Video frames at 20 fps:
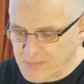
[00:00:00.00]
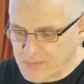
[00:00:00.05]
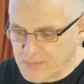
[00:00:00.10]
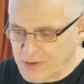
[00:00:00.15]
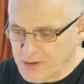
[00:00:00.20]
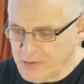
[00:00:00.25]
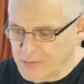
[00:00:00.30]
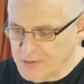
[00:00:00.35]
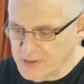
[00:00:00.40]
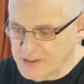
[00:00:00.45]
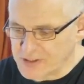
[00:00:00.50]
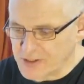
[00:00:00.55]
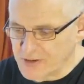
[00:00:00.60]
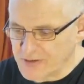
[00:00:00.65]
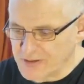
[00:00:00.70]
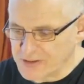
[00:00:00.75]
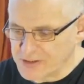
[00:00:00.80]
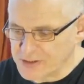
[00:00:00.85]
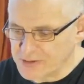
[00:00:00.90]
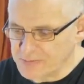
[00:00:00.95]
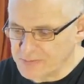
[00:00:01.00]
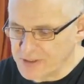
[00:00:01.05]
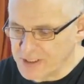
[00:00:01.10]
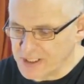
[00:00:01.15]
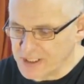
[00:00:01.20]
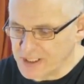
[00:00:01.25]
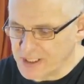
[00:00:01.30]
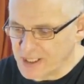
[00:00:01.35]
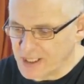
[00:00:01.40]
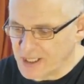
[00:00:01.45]
Who is going to
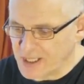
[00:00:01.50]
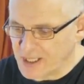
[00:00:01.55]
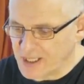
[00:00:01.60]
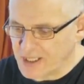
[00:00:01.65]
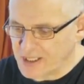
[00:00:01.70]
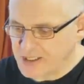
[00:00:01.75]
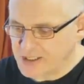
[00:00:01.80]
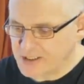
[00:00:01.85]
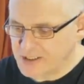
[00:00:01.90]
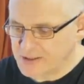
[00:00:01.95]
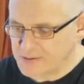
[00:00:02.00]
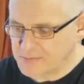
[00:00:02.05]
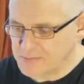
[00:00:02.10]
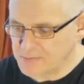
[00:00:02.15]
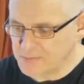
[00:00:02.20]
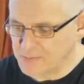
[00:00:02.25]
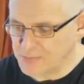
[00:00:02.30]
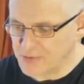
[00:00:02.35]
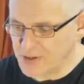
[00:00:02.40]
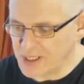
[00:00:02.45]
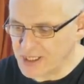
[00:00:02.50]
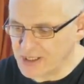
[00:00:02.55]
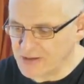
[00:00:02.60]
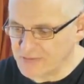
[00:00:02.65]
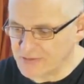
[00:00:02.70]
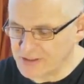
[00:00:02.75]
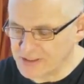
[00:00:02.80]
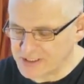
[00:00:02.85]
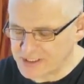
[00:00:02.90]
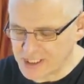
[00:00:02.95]
be brave
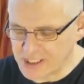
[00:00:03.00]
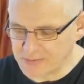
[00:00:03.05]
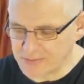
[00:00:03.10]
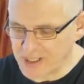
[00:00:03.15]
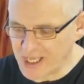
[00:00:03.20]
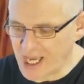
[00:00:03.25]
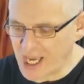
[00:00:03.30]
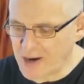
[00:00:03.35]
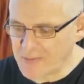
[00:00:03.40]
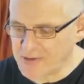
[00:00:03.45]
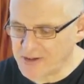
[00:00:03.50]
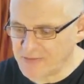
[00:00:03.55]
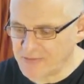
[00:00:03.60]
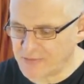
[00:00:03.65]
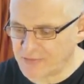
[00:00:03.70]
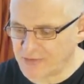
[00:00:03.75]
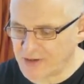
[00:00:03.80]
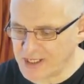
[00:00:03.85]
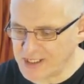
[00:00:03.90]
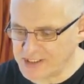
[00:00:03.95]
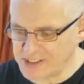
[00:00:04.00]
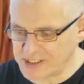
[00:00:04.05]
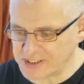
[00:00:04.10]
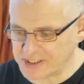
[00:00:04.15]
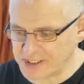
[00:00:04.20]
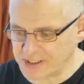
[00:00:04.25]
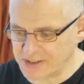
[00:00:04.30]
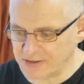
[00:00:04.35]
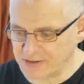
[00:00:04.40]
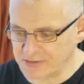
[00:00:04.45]
and tell me how many phrases
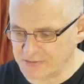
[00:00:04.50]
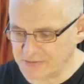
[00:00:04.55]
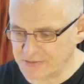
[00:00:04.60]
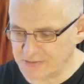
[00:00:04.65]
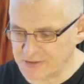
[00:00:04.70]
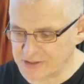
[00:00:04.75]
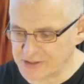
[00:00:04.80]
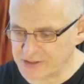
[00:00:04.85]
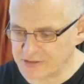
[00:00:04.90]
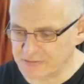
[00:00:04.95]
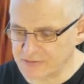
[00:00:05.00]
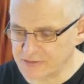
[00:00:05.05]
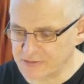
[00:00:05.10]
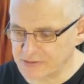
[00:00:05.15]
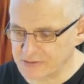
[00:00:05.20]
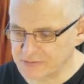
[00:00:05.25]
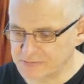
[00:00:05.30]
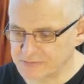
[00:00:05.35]
they heard first of all?